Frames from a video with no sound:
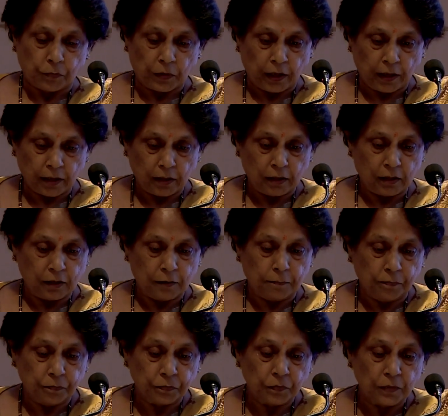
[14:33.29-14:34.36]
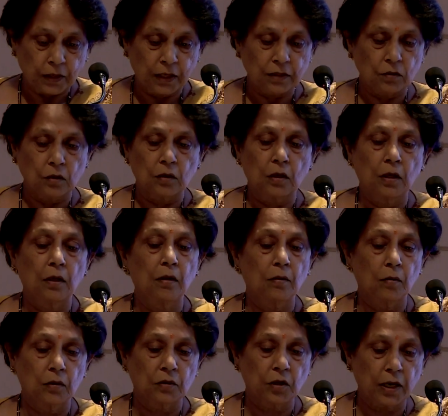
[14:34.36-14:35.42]
And then
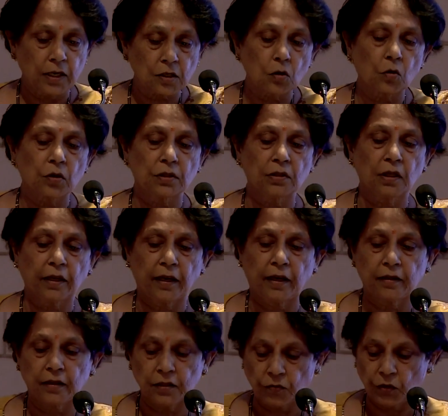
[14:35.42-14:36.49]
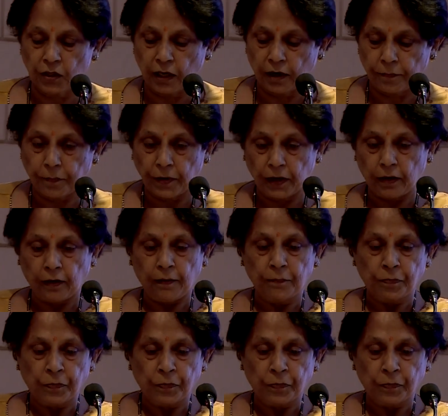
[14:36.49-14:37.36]
translocation carriers with RPL,